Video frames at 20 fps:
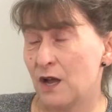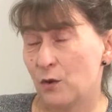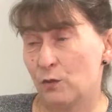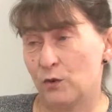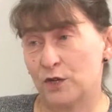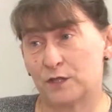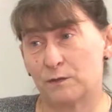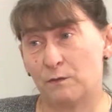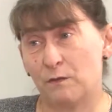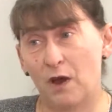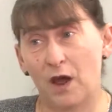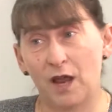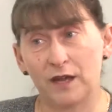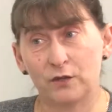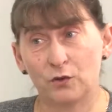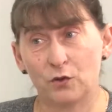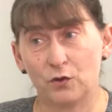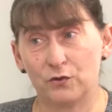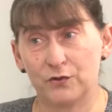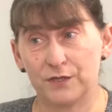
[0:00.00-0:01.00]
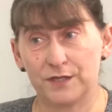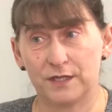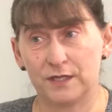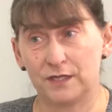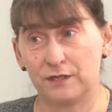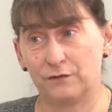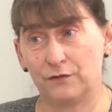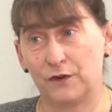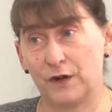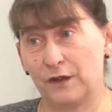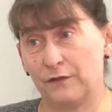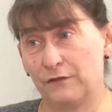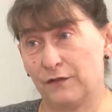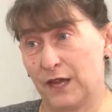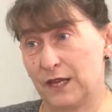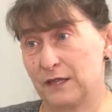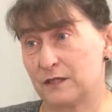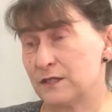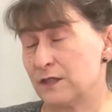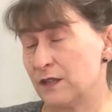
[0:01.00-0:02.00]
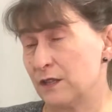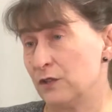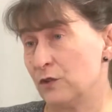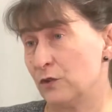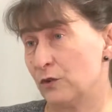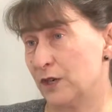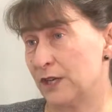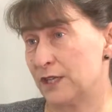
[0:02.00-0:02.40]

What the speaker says: which might cause a different effect than you're